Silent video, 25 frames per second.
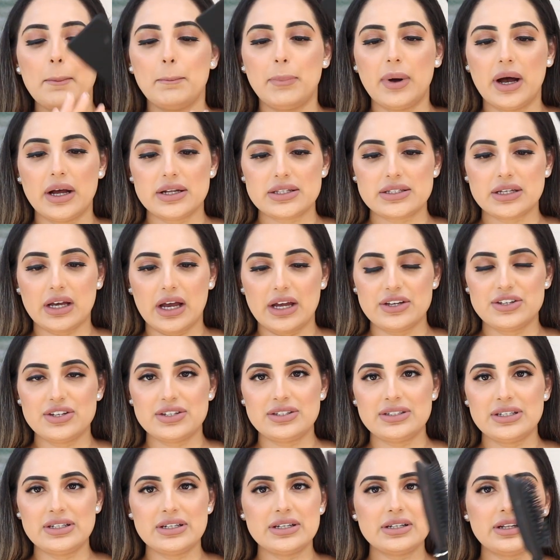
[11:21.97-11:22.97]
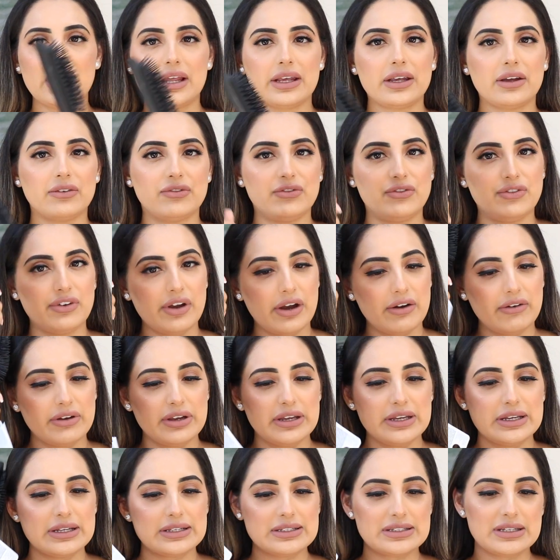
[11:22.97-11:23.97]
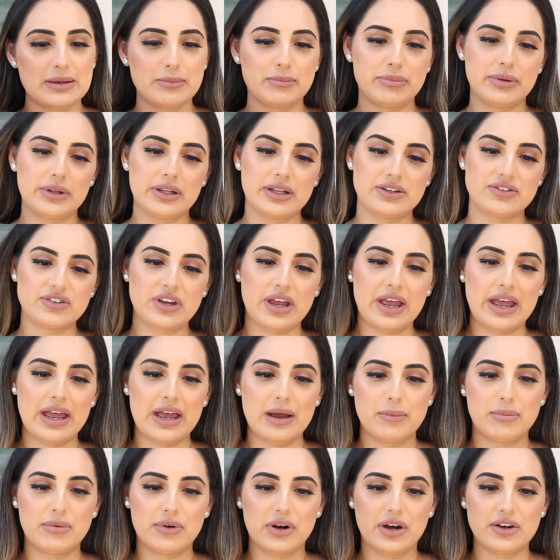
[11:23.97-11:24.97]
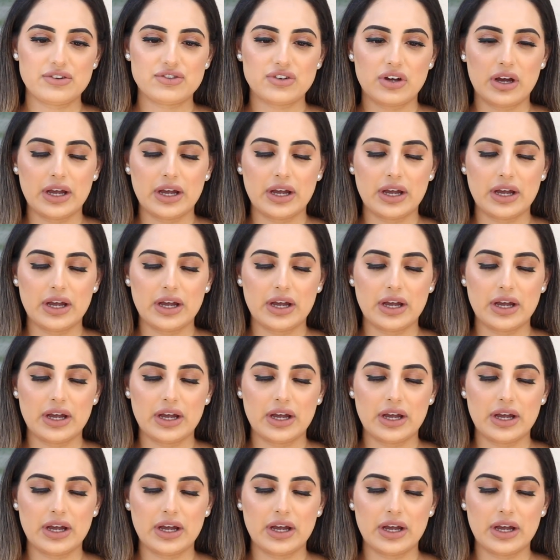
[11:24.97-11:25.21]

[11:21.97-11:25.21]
But I just needed like a very simple-ish hairbrush.